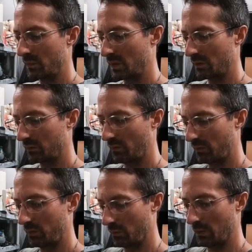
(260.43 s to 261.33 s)
Let's just
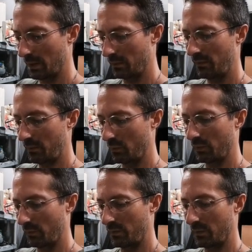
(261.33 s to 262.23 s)
do that, see what
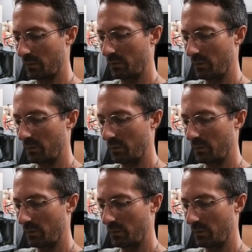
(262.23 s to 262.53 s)
this does.